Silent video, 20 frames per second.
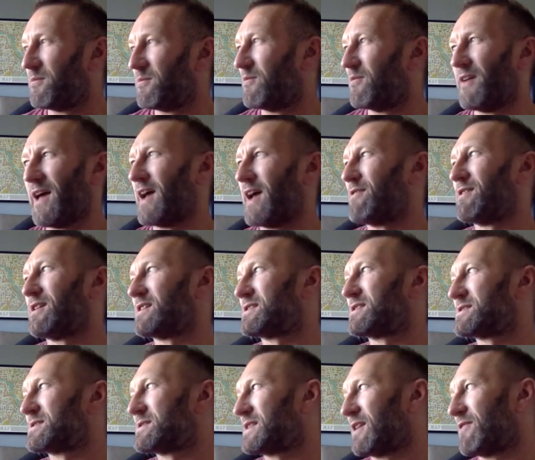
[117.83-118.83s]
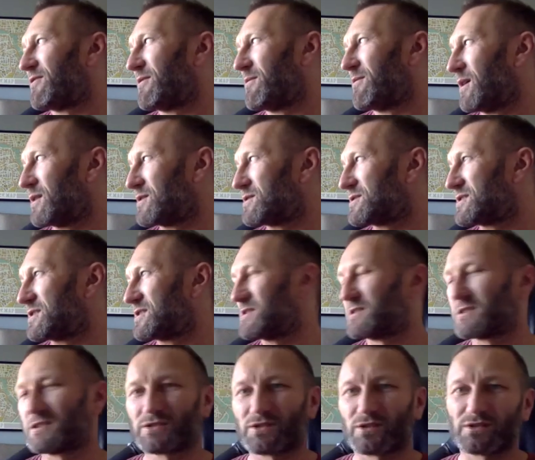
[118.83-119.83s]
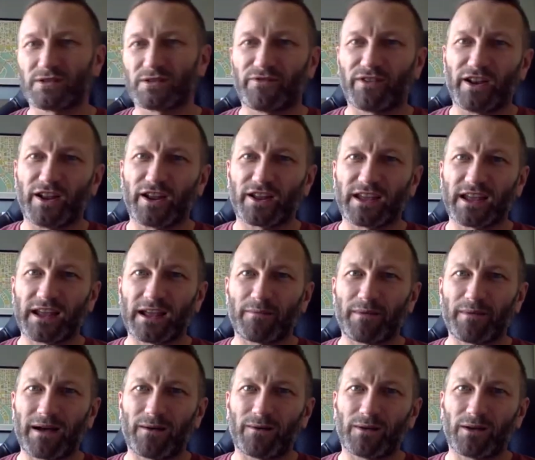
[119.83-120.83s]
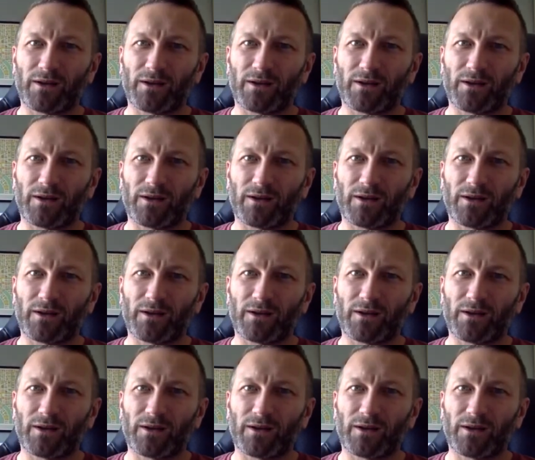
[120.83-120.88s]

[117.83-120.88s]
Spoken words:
various different monsters sort of lurking about.